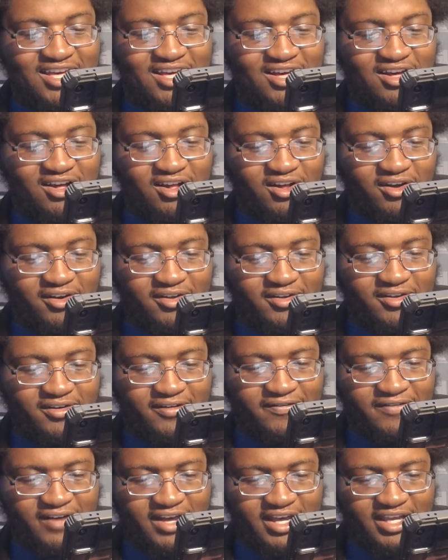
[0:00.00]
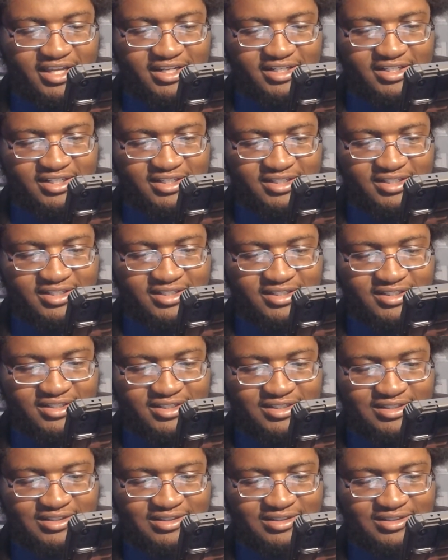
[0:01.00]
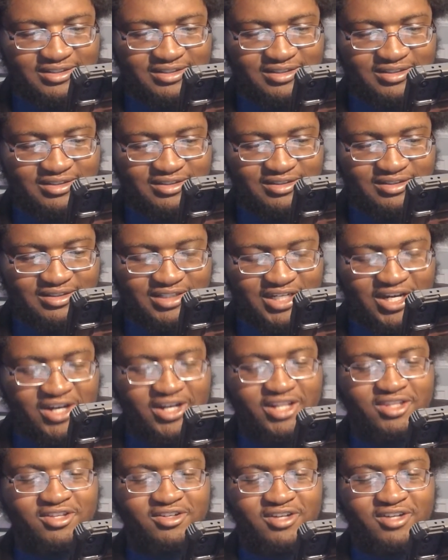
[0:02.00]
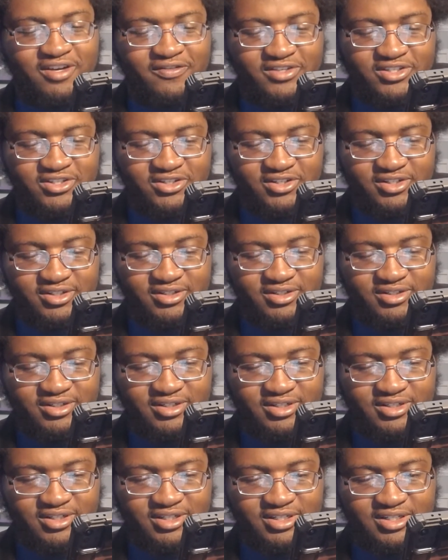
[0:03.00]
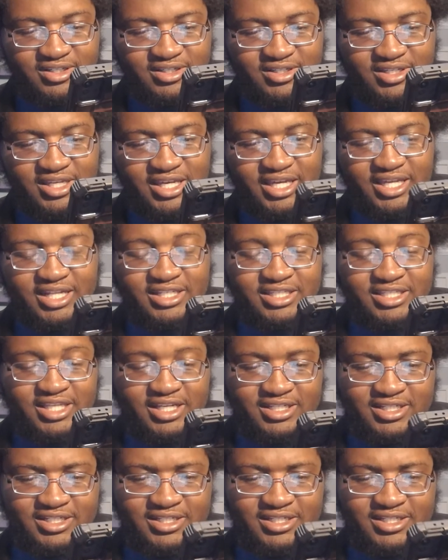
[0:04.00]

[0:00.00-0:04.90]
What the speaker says: All you'll find. Oh, and he took off his hood. And it's like